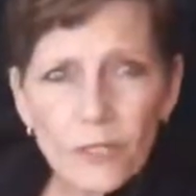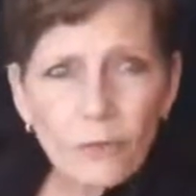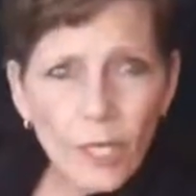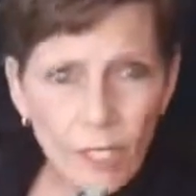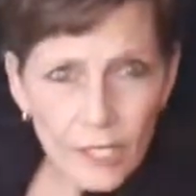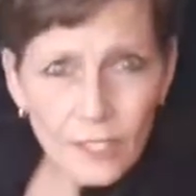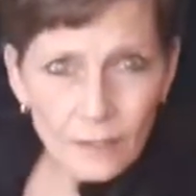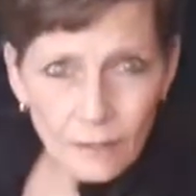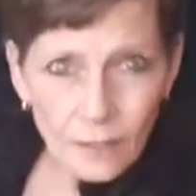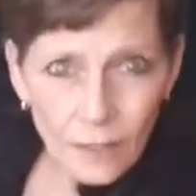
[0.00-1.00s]
gray
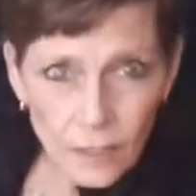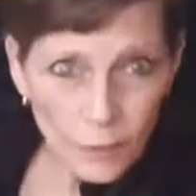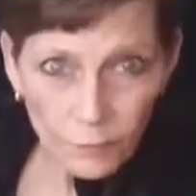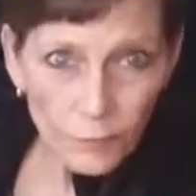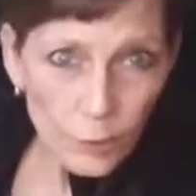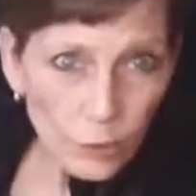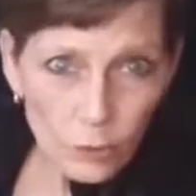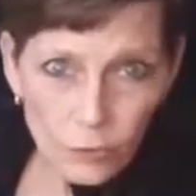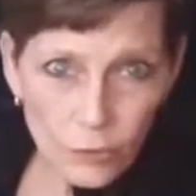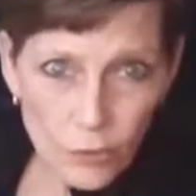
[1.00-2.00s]
in its
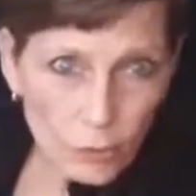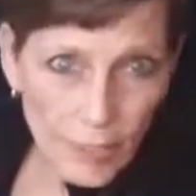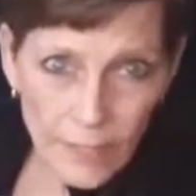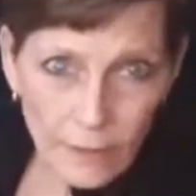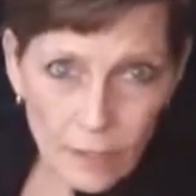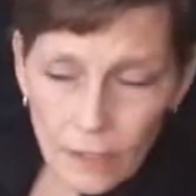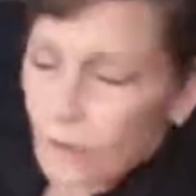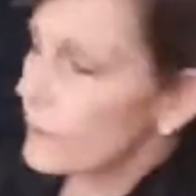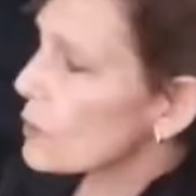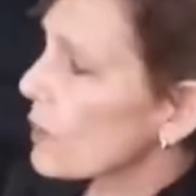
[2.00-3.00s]
full strength,
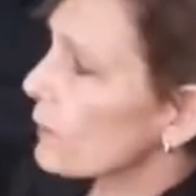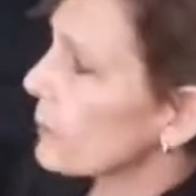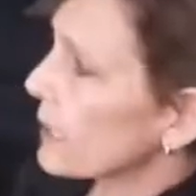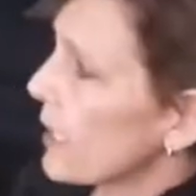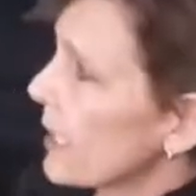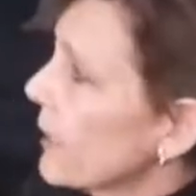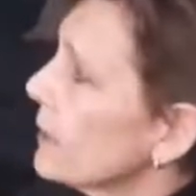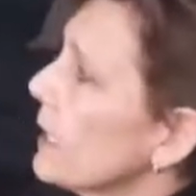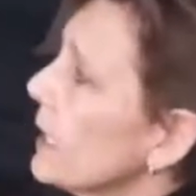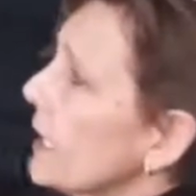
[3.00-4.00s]
straight from the can,
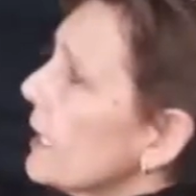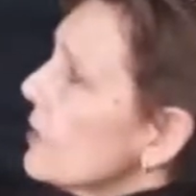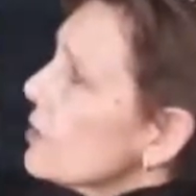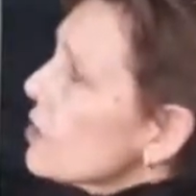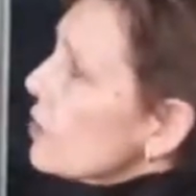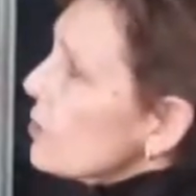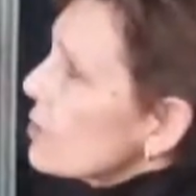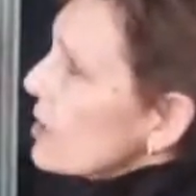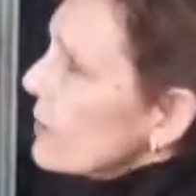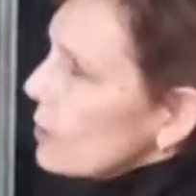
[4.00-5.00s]
into
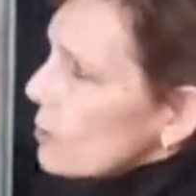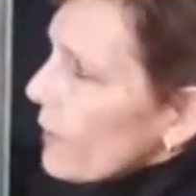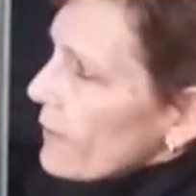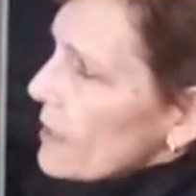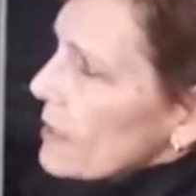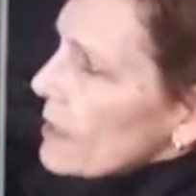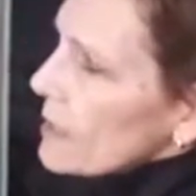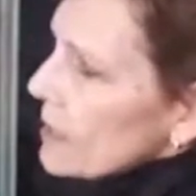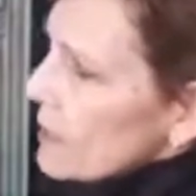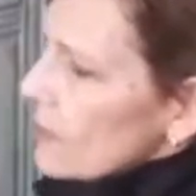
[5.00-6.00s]
some of the
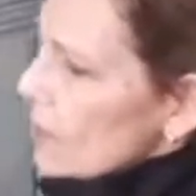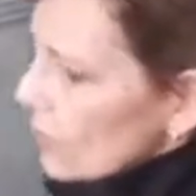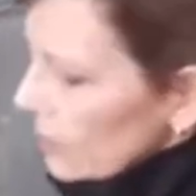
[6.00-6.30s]
crevices, into a